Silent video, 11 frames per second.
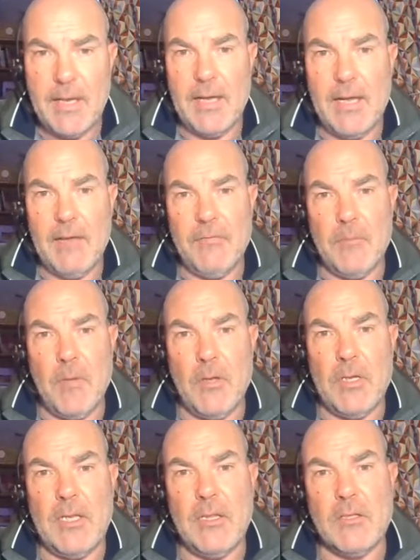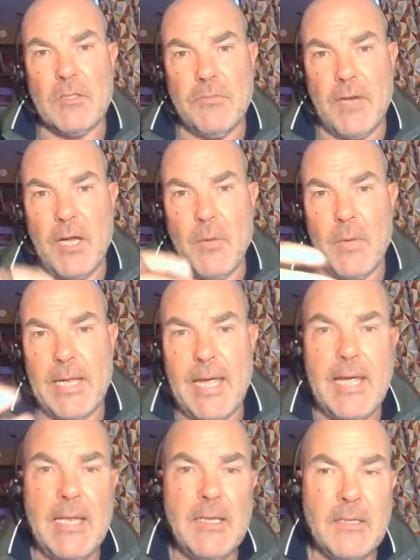if the money that's flowing
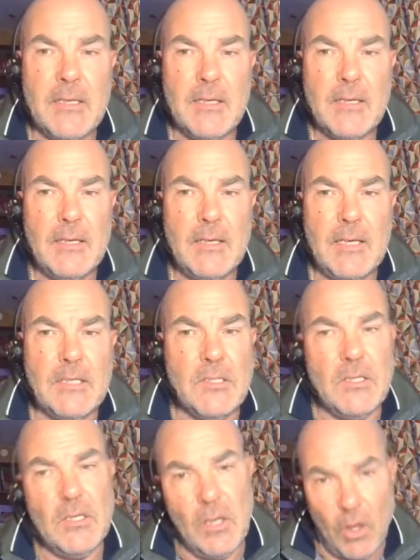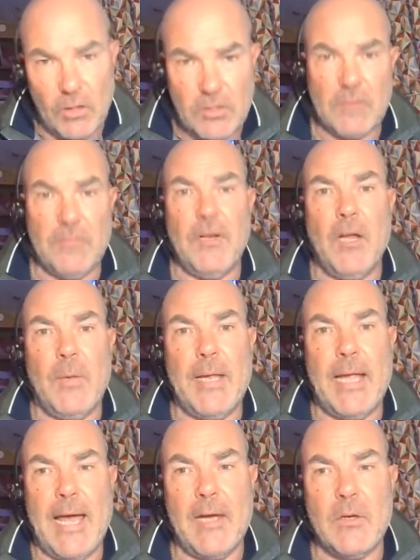in is not flowing
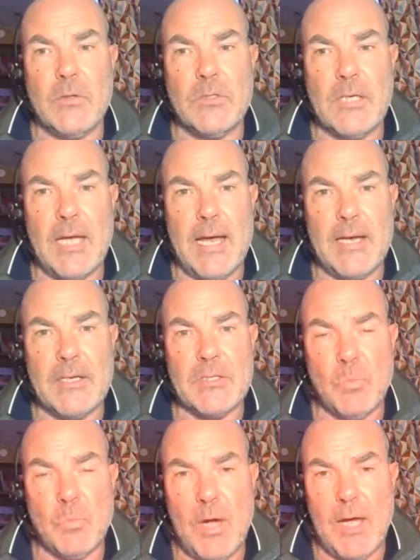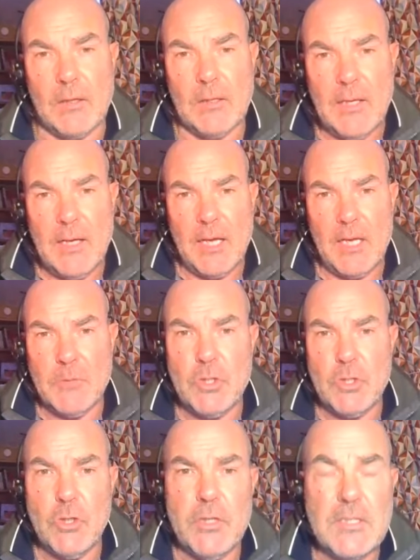out as well. And I'm
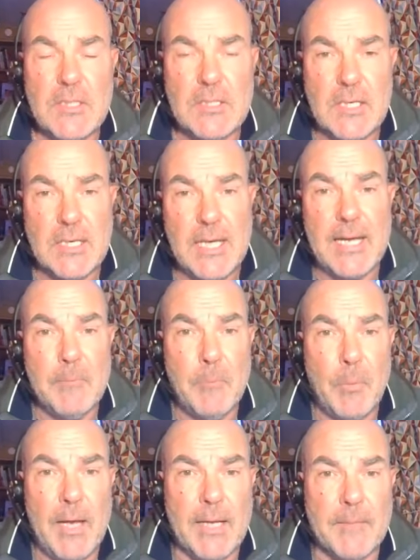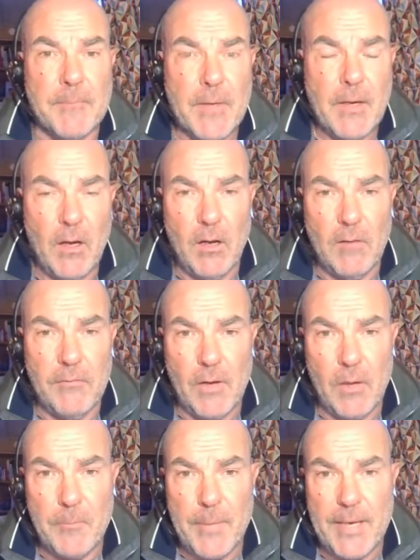sure this is the game plan of
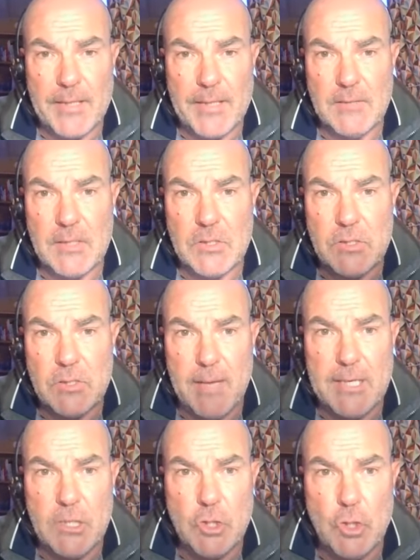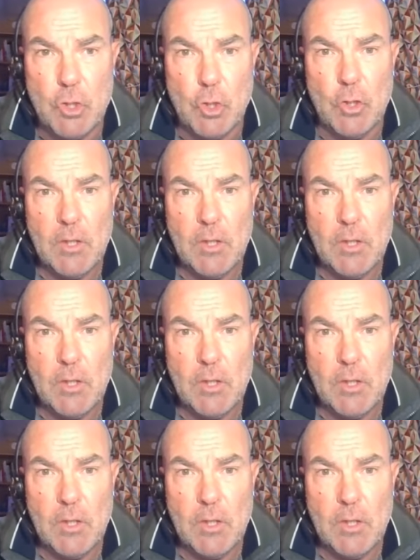OnPassive is to make sure